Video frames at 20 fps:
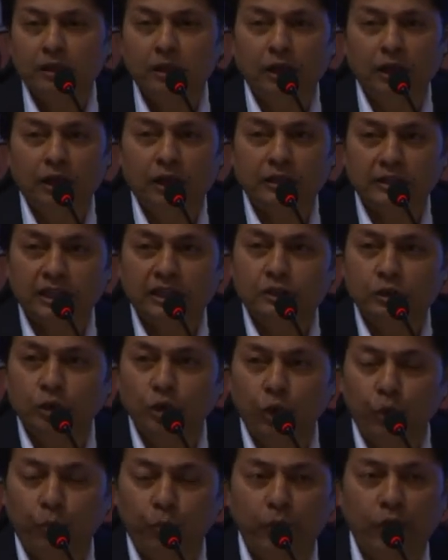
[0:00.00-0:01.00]
this
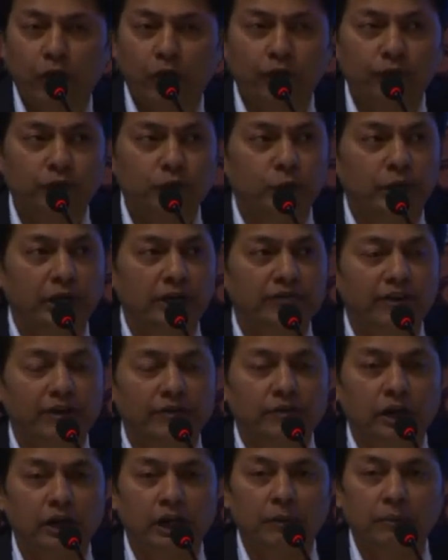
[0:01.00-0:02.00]
group of
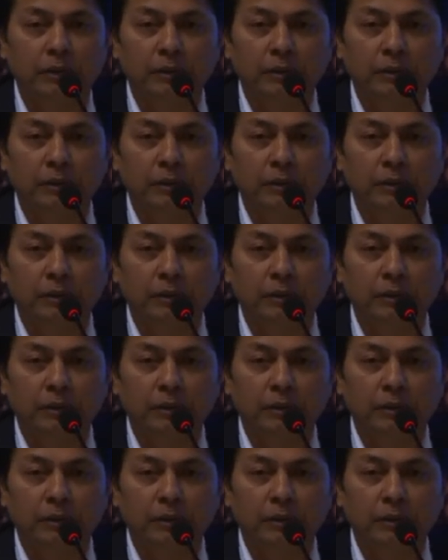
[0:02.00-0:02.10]
25-30